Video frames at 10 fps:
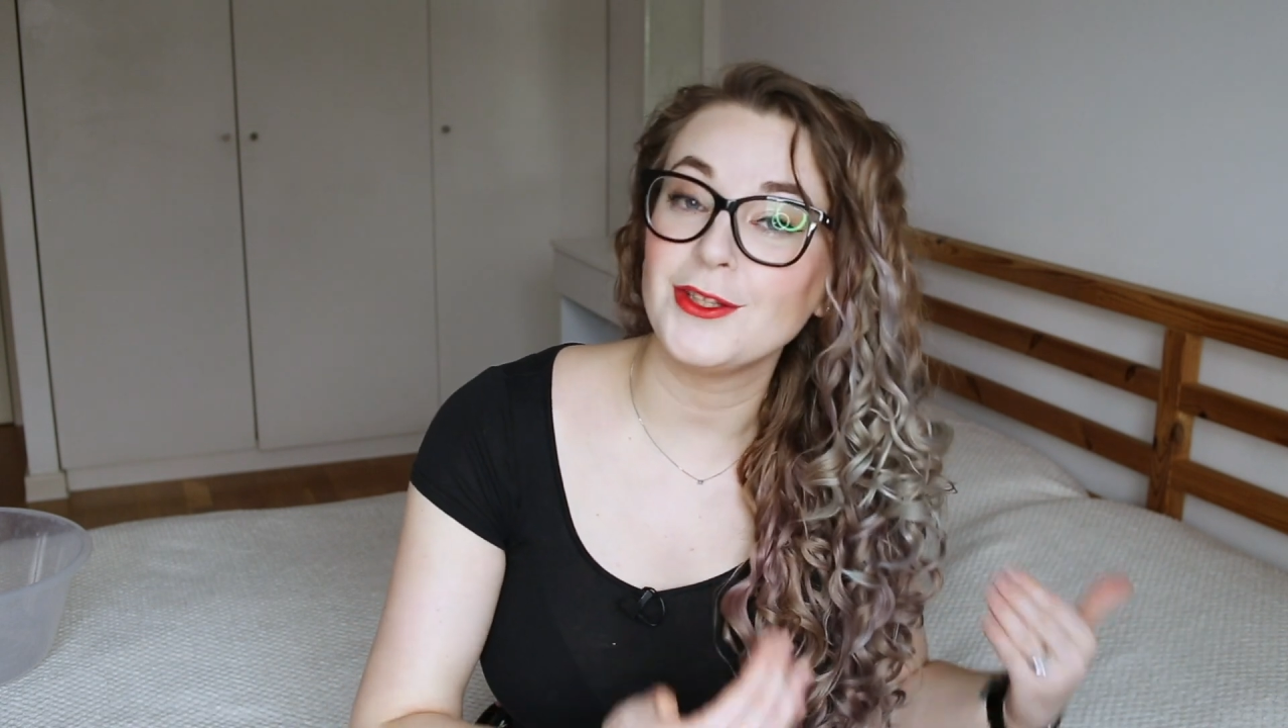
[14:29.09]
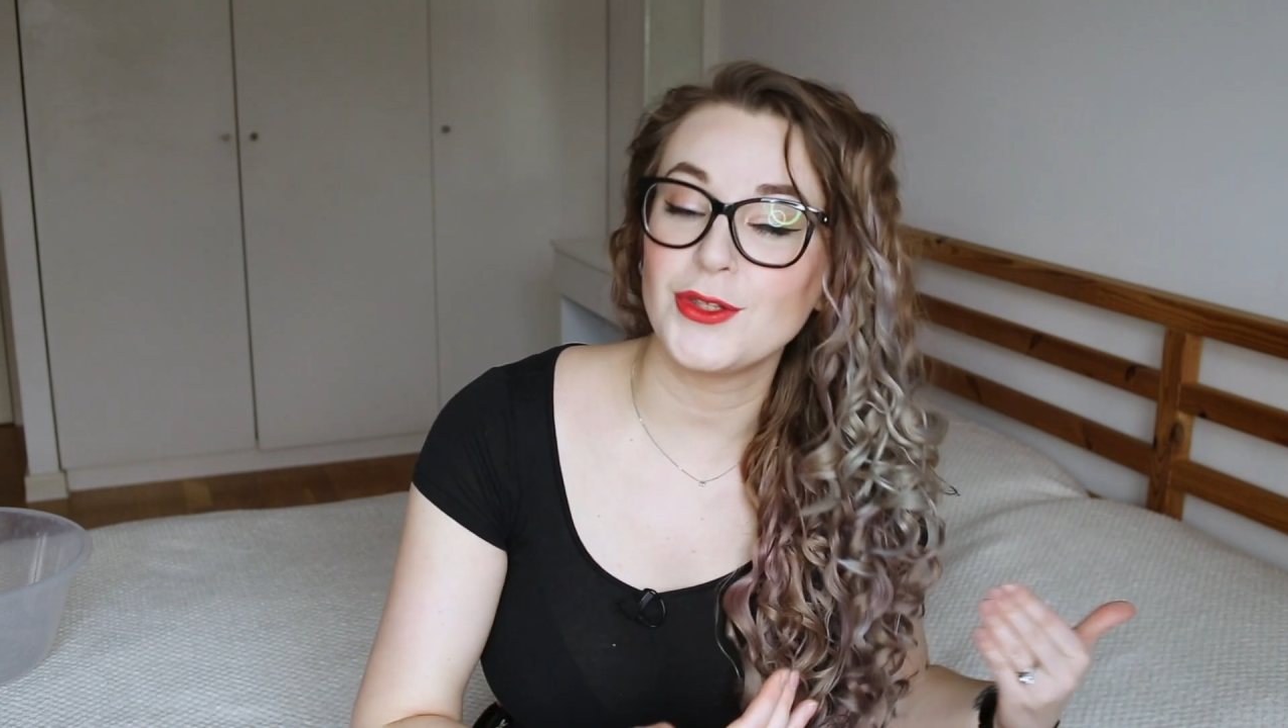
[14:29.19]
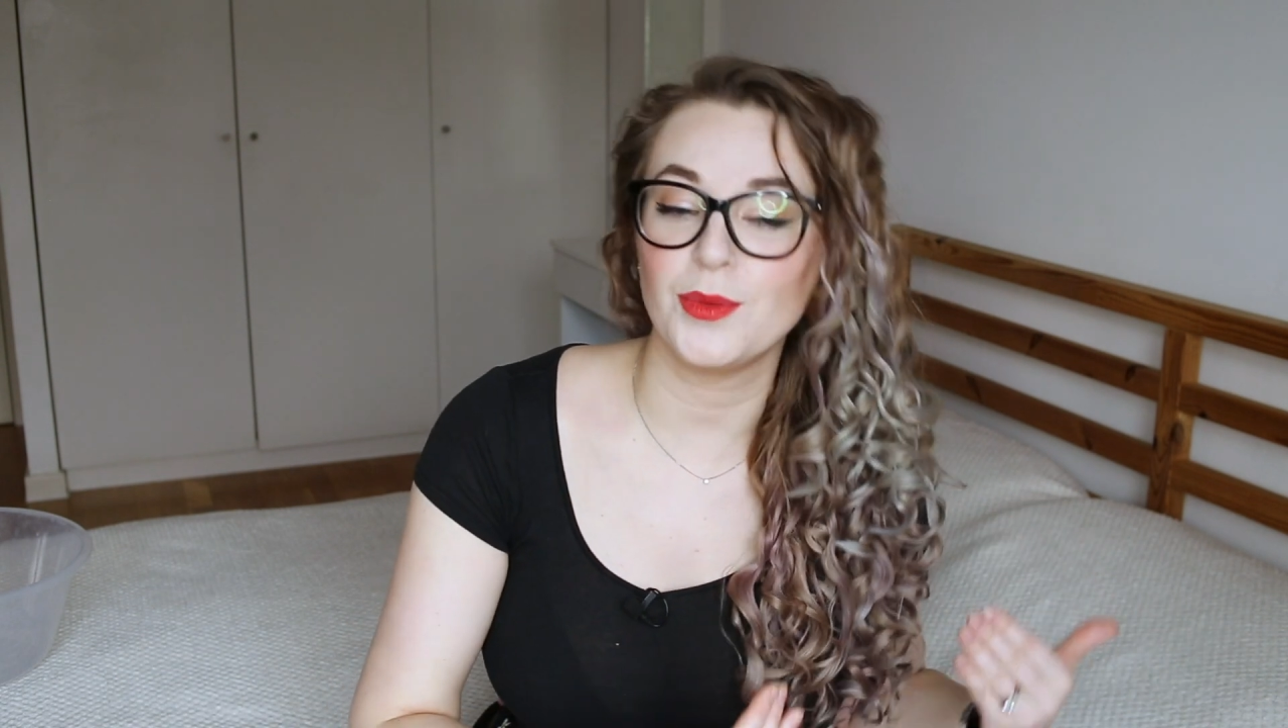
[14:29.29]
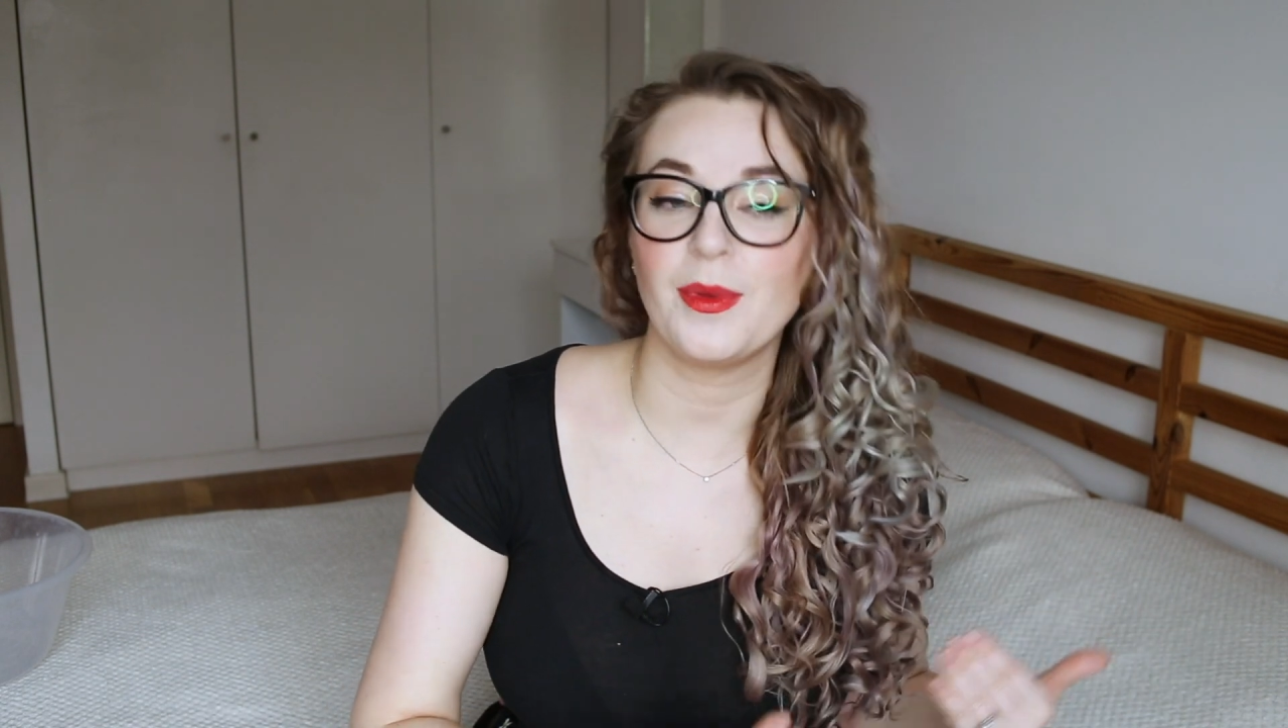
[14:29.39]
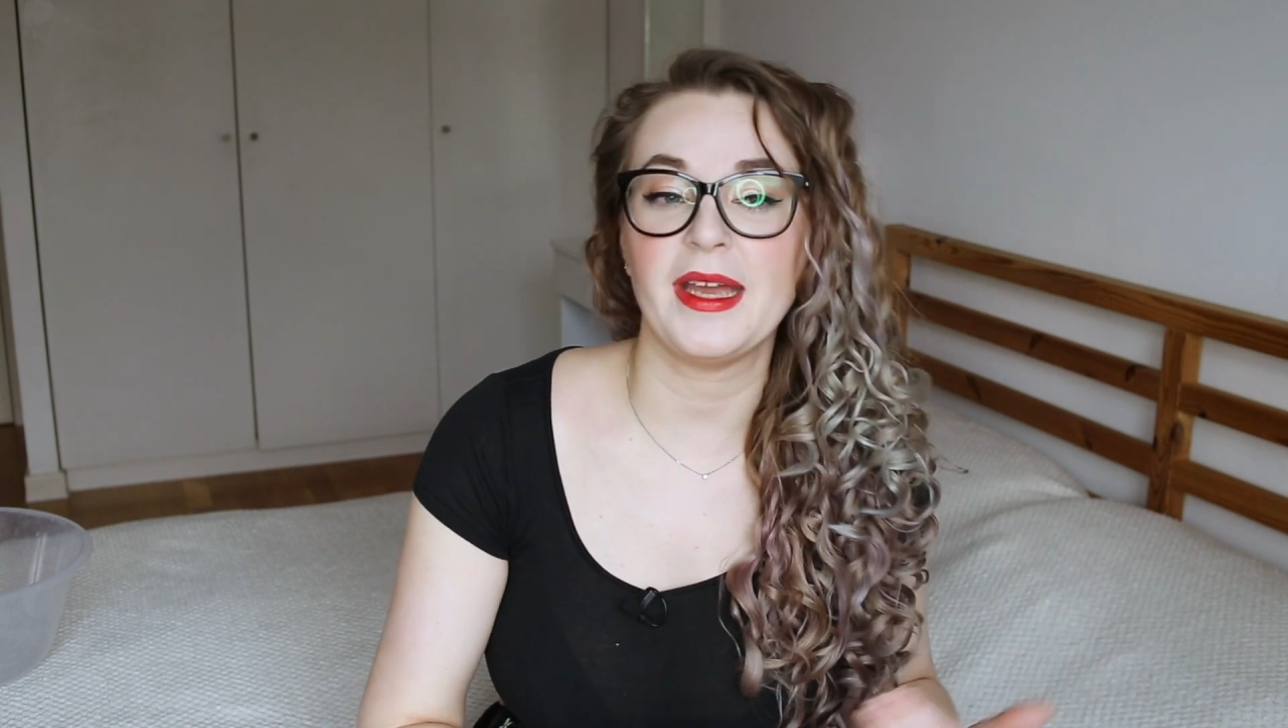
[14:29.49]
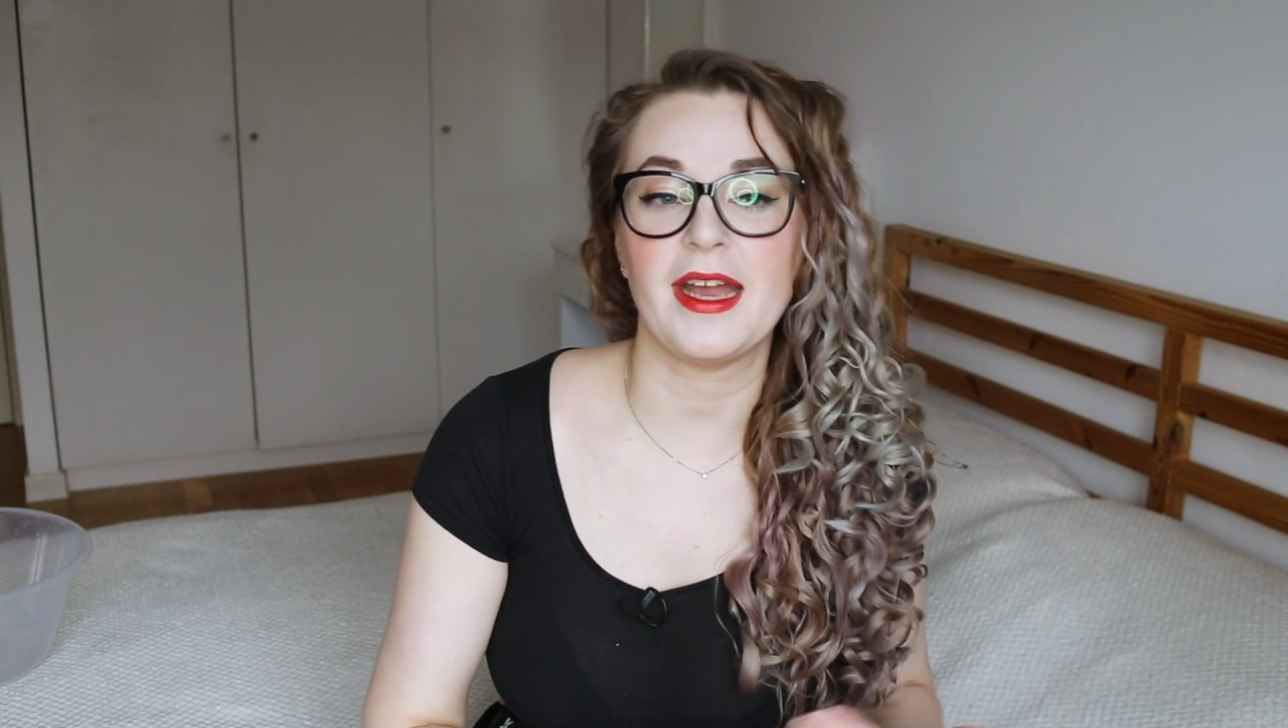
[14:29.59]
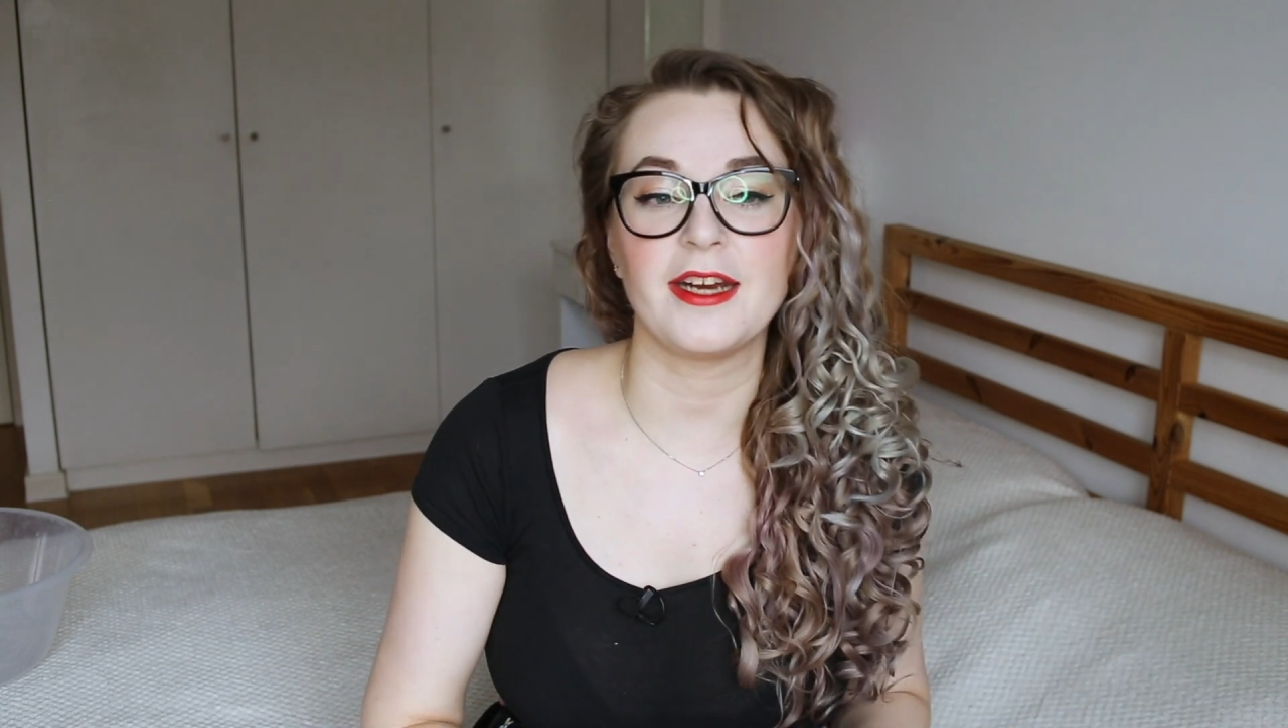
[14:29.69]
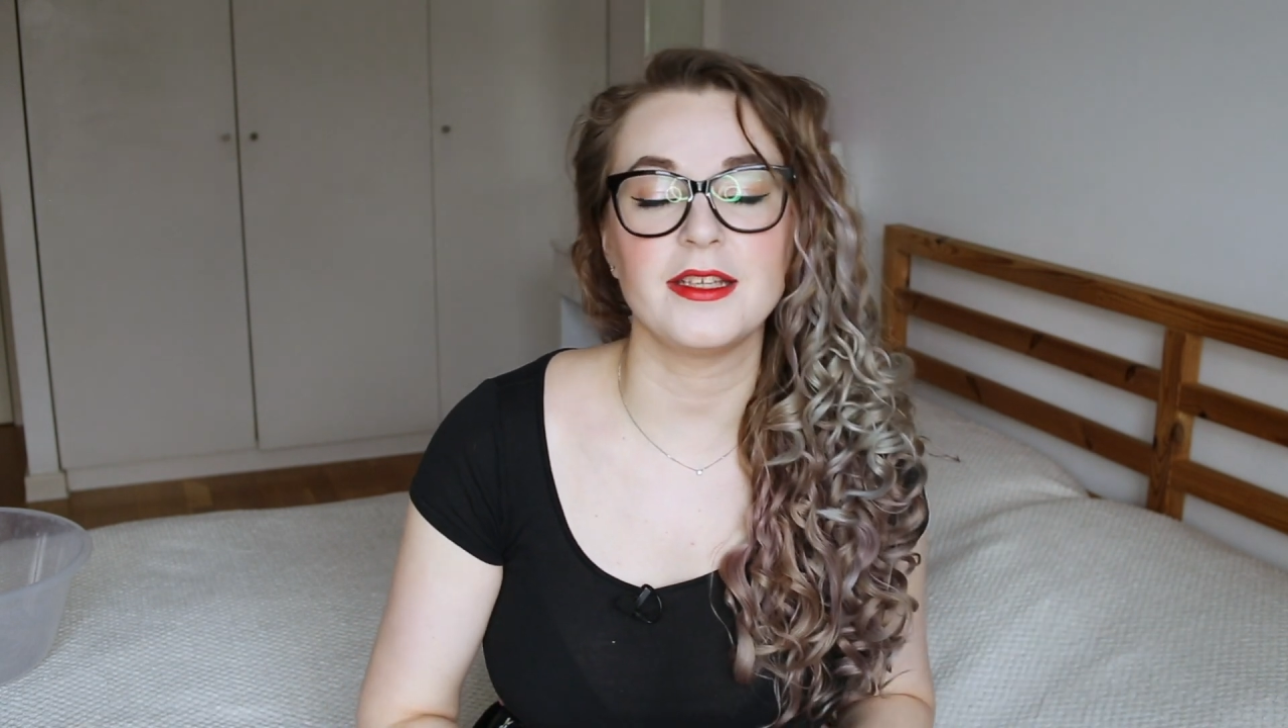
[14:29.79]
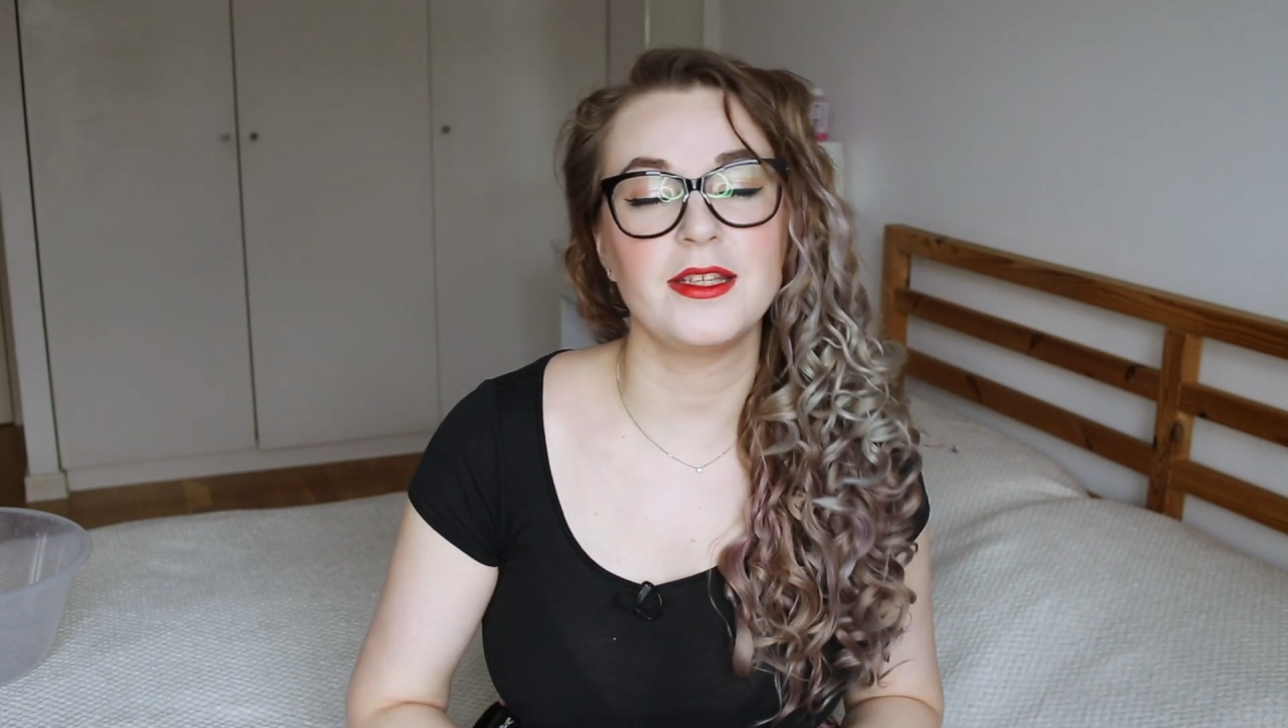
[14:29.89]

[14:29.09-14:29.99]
into my hair.